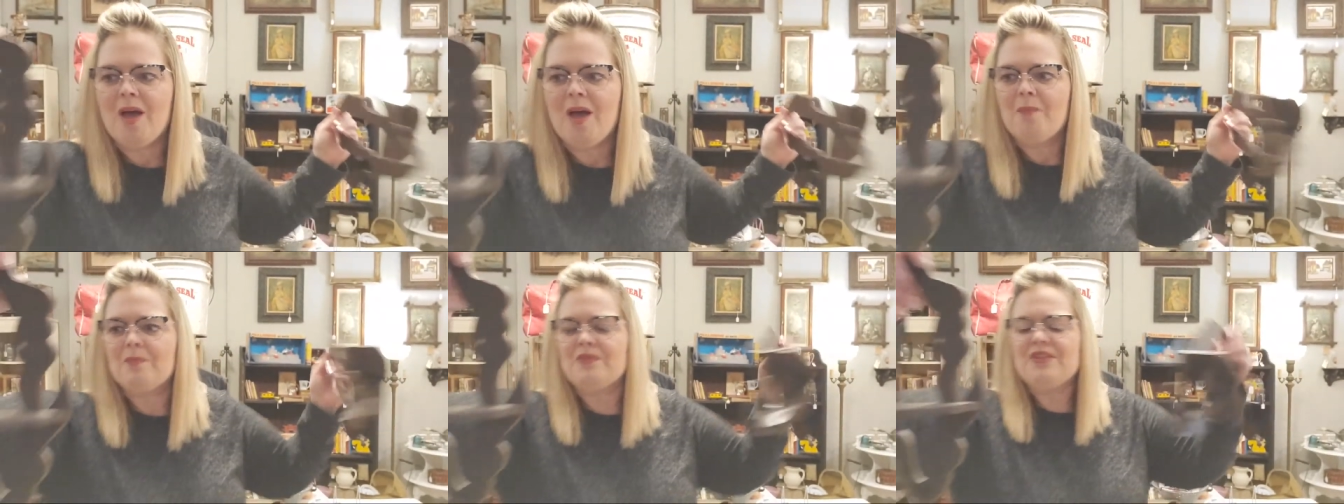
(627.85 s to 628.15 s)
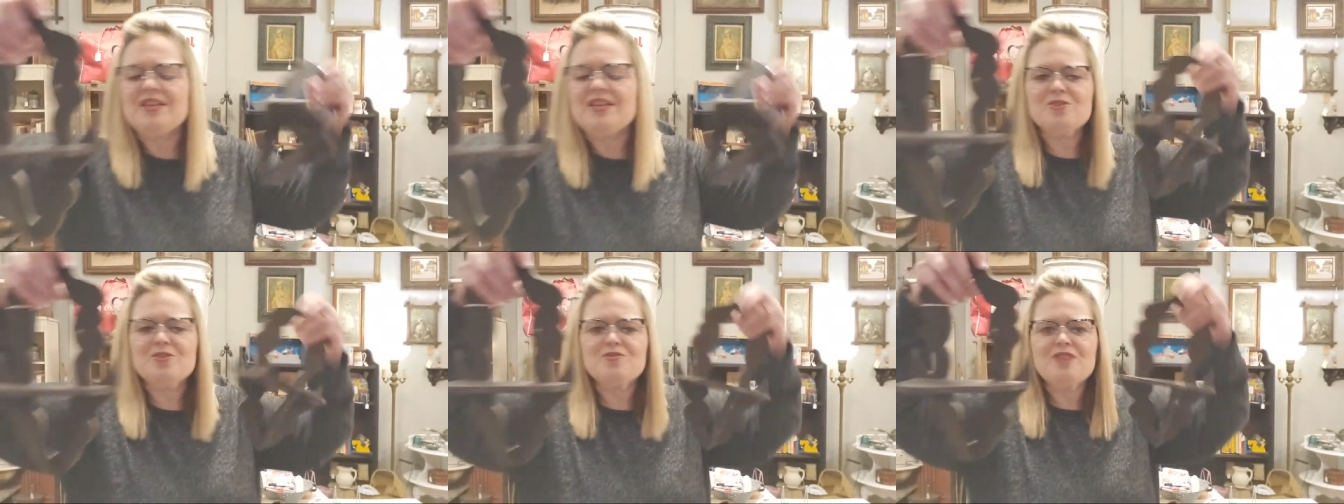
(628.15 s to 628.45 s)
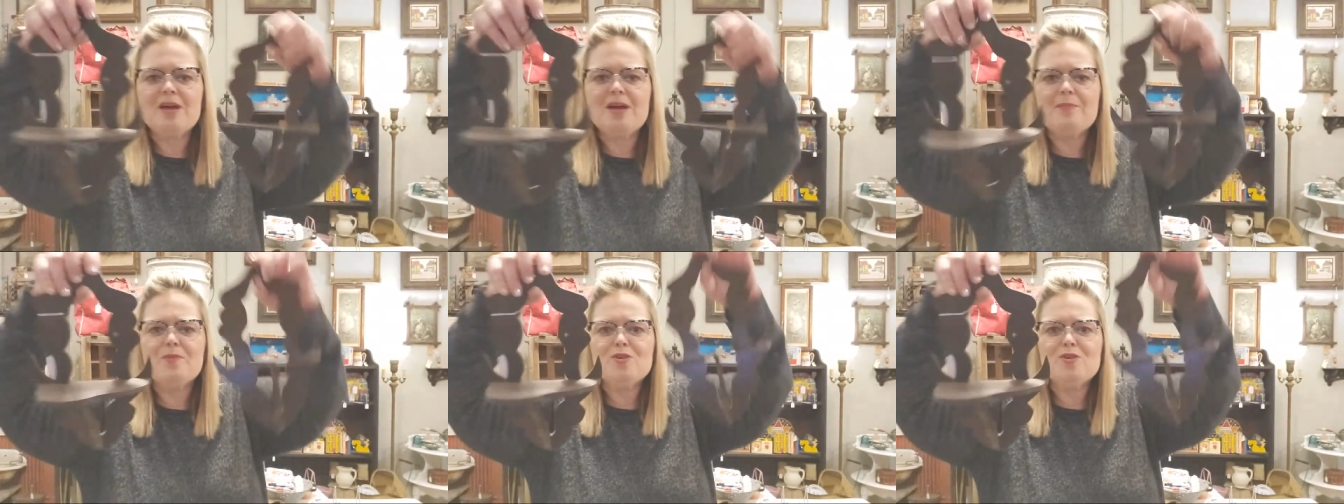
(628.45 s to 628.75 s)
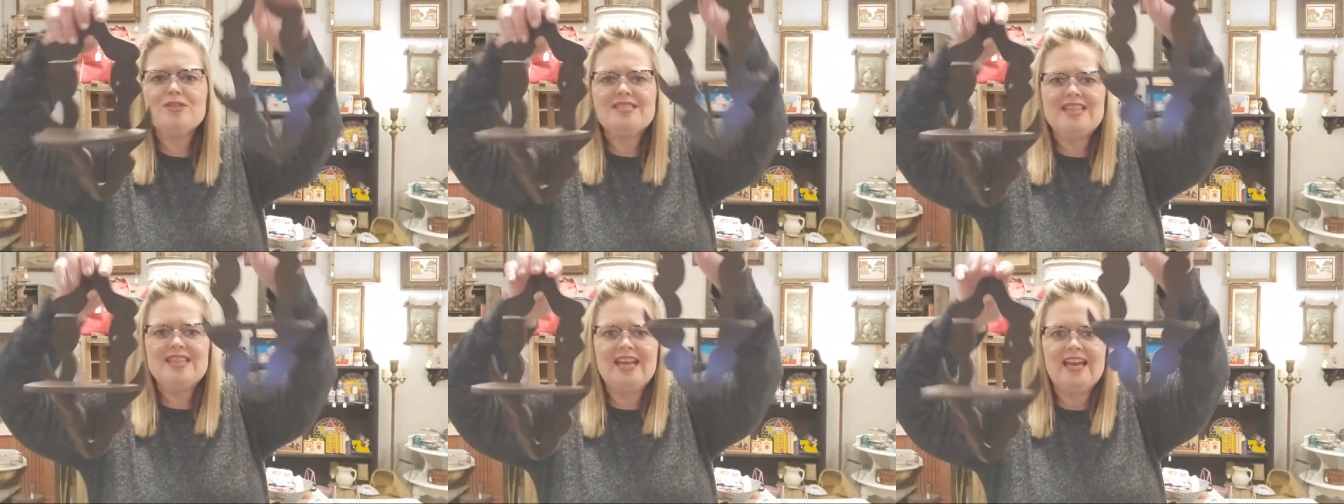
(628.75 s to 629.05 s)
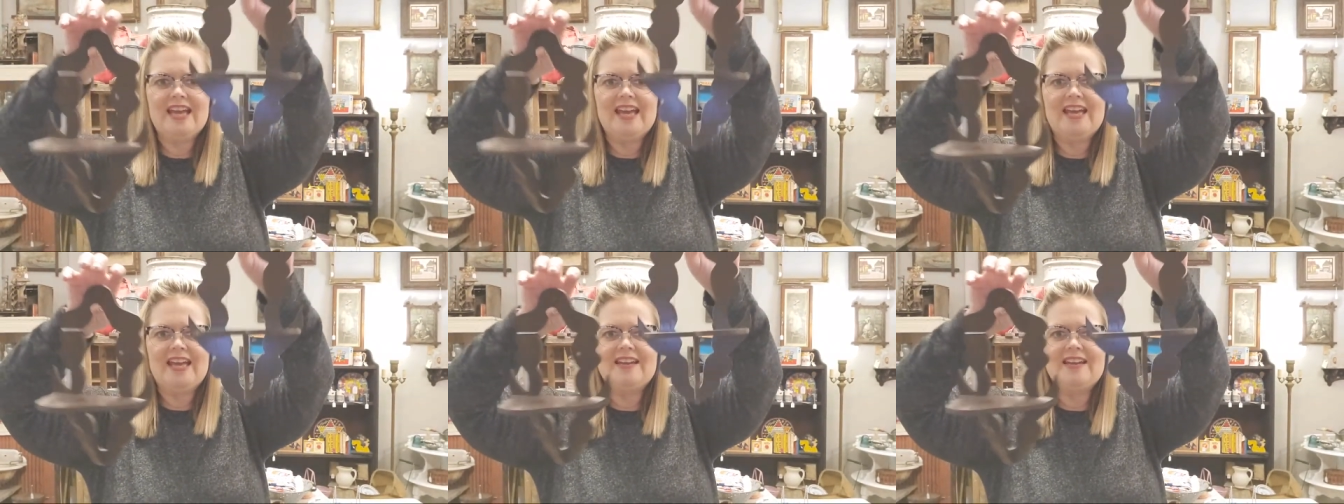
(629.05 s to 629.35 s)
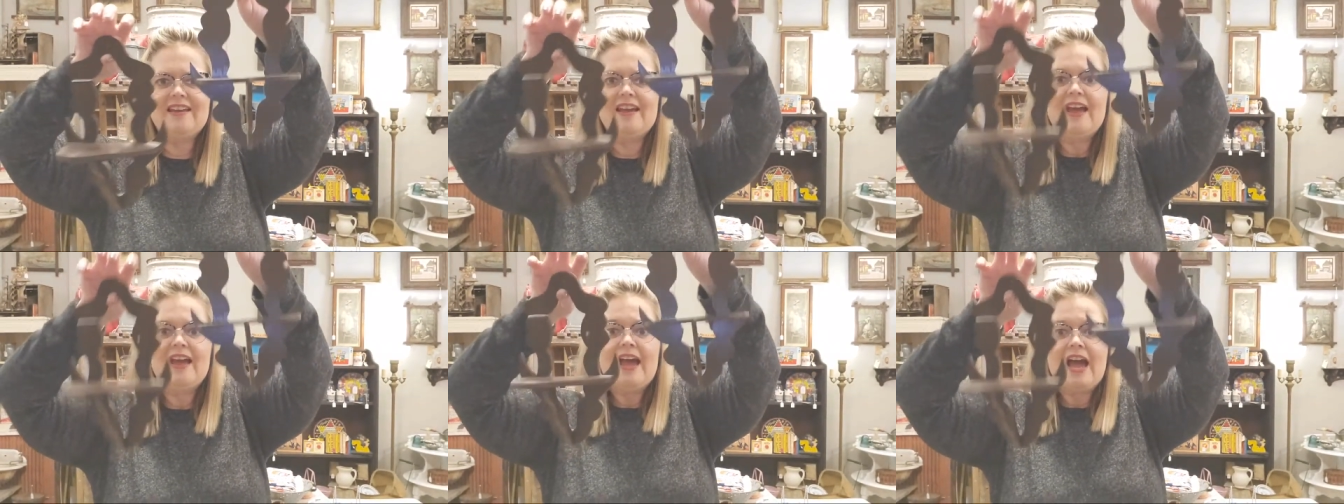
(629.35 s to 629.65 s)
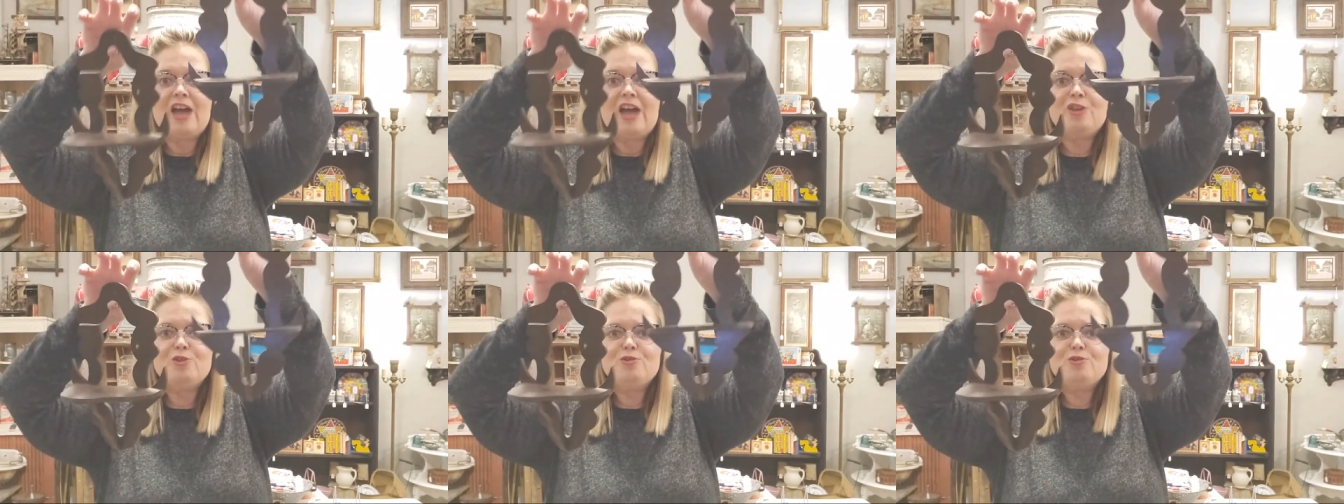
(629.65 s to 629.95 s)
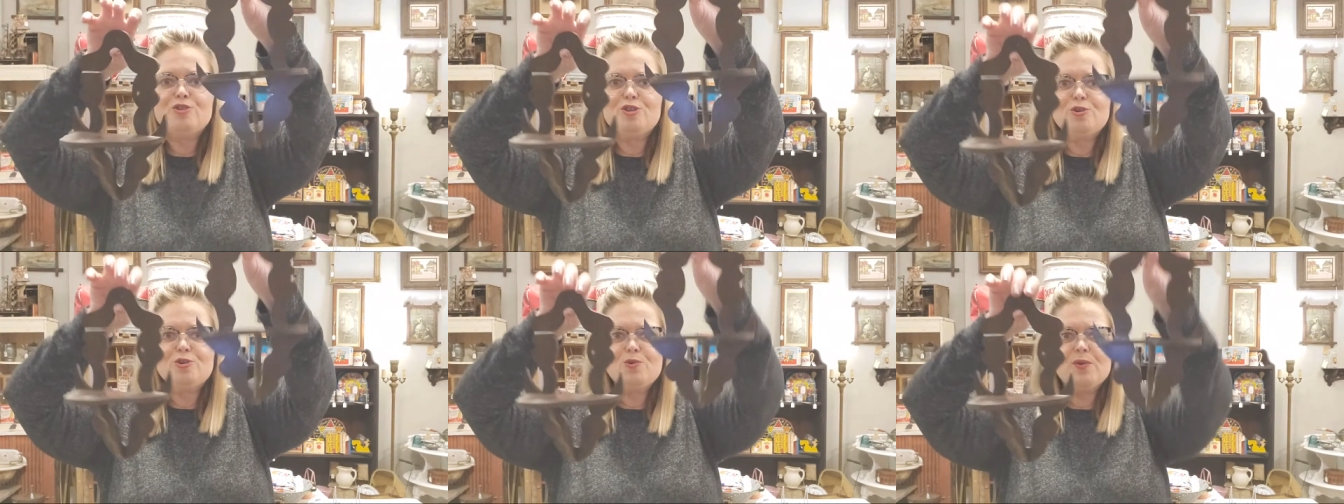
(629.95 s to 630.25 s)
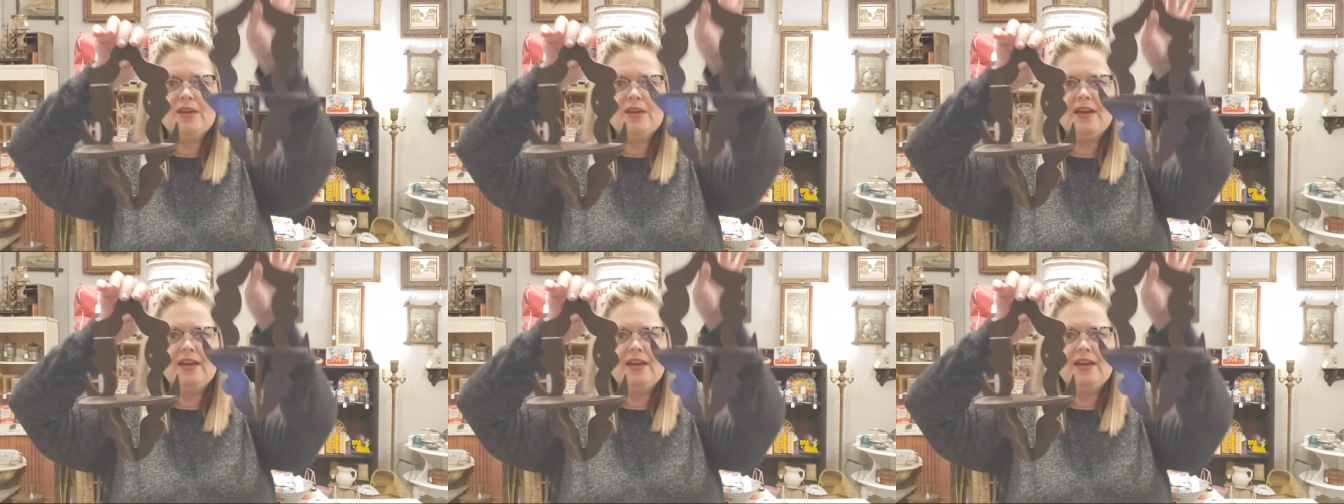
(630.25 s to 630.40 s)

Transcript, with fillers: But these are number 10, and you do